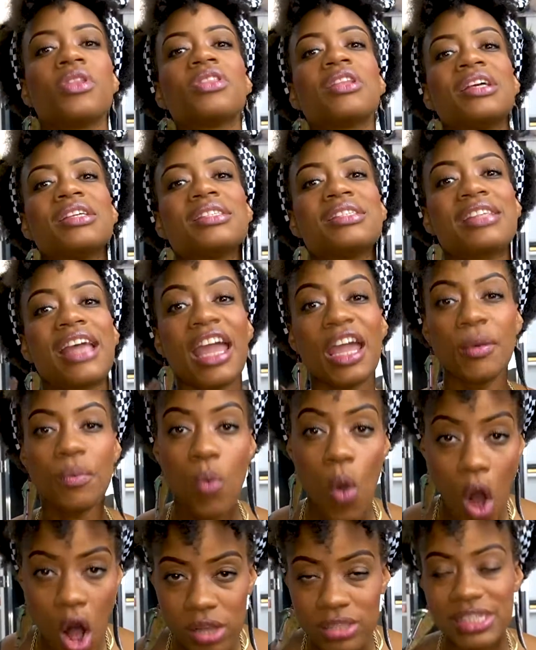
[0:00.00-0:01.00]
the same
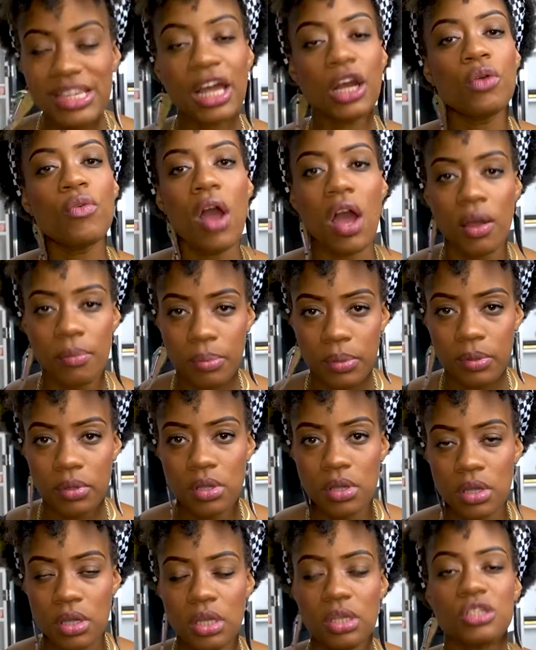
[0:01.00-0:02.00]
walls that are up
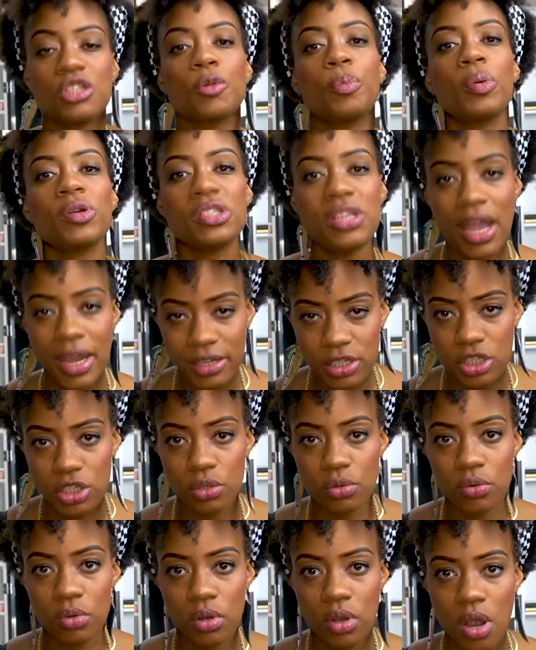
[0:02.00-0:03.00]
to protect
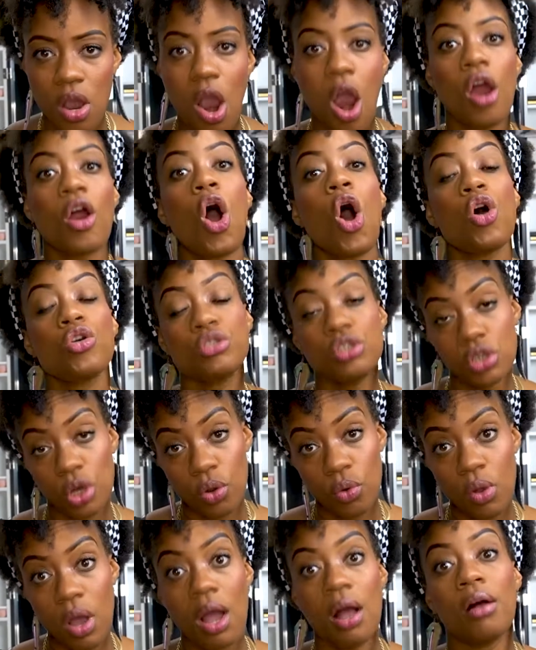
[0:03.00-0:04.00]
you are
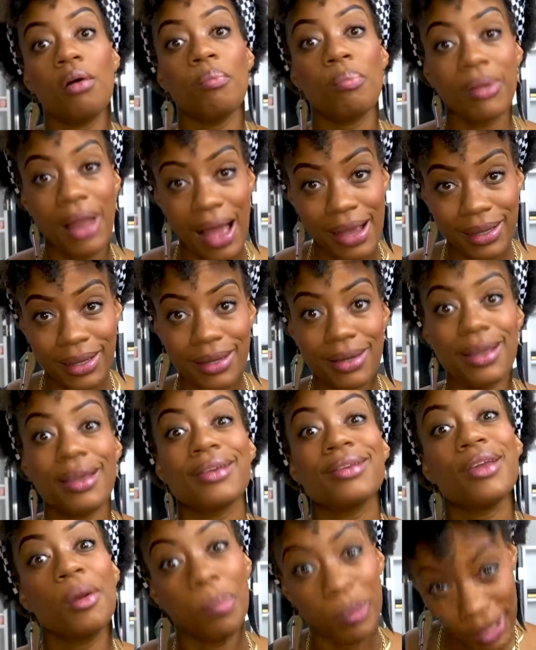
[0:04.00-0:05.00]
also blocking
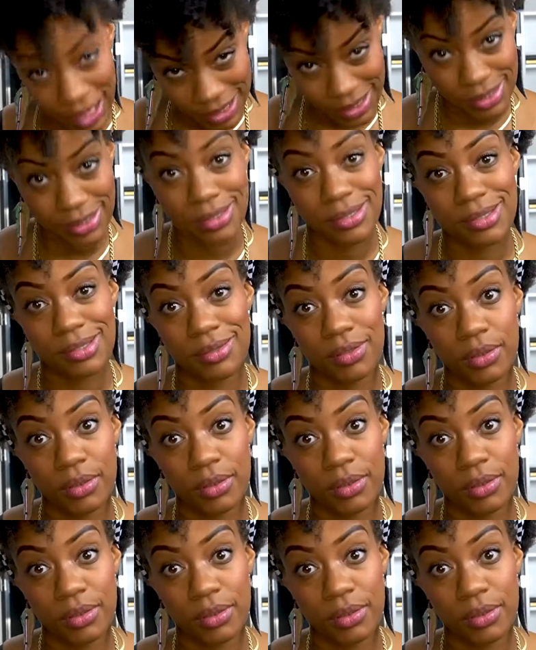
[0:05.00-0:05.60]
your blessings.